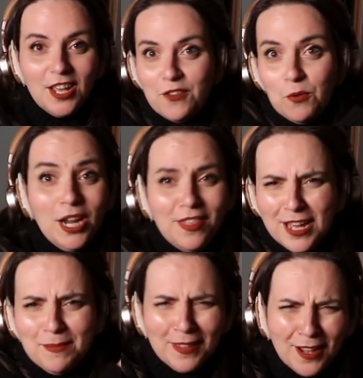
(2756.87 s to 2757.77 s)
If you want to
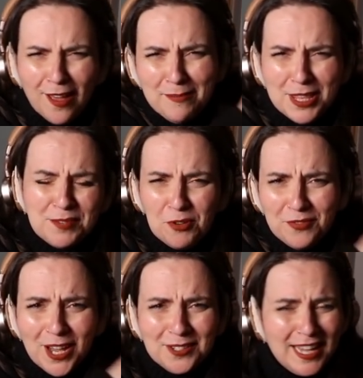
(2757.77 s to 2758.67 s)
think about the climate, there's more
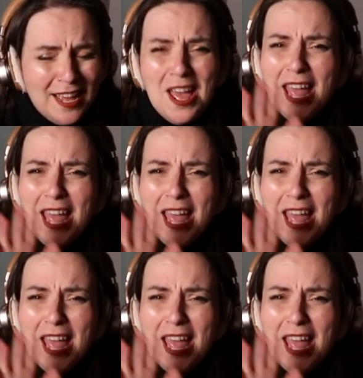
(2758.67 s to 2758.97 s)
videos here.